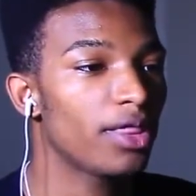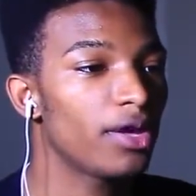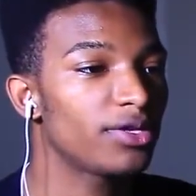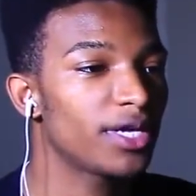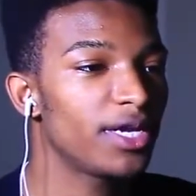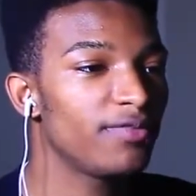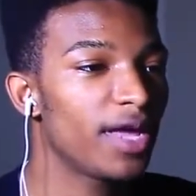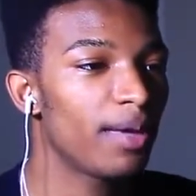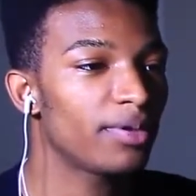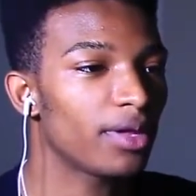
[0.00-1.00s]
How the hell does that
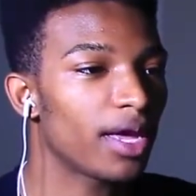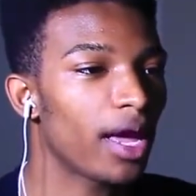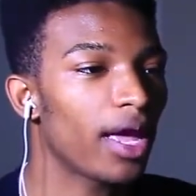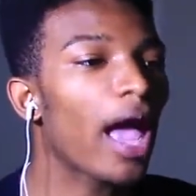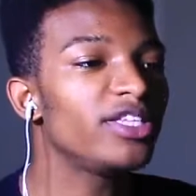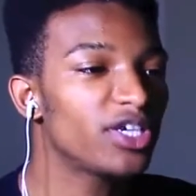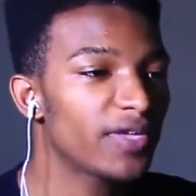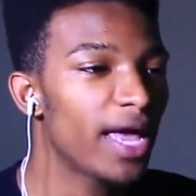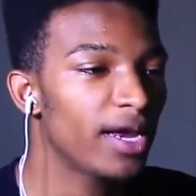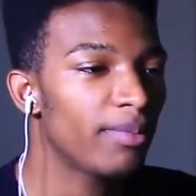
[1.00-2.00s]
even happen? I, I, I
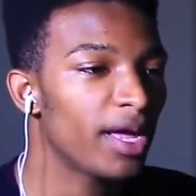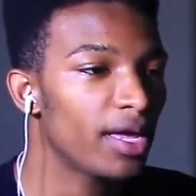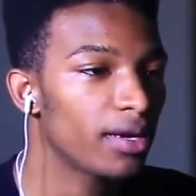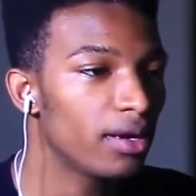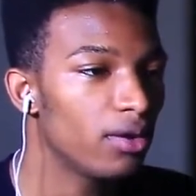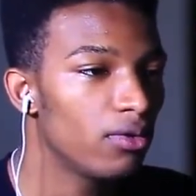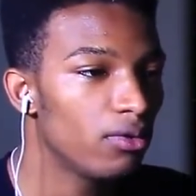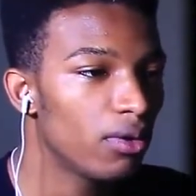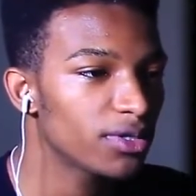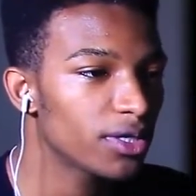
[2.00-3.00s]
just had it in my head.
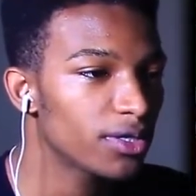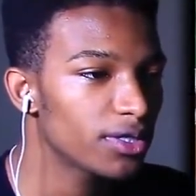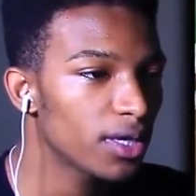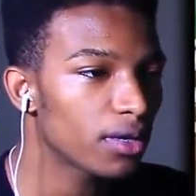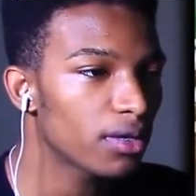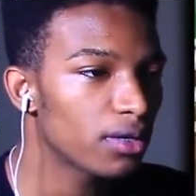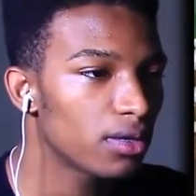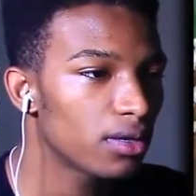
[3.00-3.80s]
What was I going to say?